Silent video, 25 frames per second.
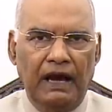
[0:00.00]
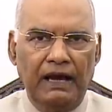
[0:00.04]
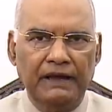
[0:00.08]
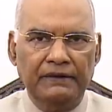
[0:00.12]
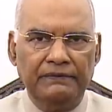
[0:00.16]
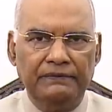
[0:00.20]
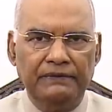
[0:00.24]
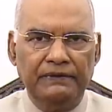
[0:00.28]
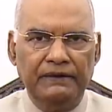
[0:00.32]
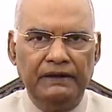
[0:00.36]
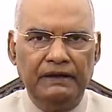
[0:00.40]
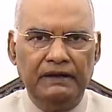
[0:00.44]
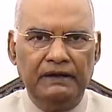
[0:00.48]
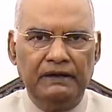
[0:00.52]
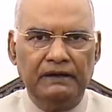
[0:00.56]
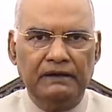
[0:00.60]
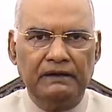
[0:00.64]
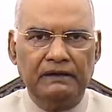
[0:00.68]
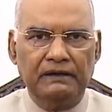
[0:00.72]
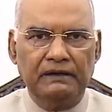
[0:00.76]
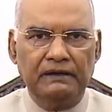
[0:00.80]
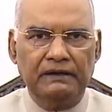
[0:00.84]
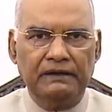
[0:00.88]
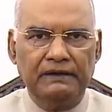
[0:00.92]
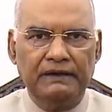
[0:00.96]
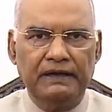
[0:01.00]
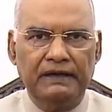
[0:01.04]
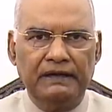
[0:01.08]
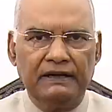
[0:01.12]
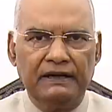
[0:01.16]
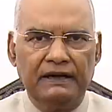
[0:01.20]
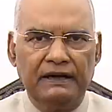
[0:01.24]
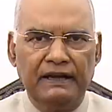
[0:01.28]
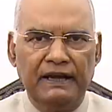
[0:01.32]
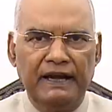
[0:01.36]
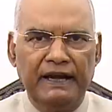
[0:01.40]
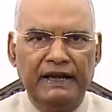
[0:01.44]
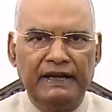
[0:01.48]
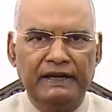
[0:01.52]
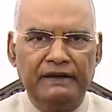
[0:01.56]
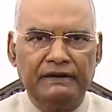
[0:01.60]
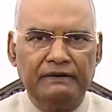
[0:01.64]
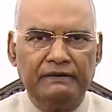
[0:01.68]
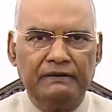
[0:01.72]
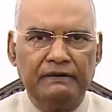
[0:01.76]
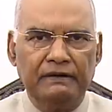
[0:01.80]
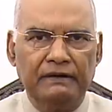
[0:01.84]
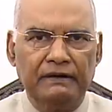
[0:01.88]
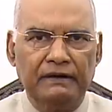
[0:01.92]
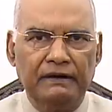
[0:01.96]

I feel that a land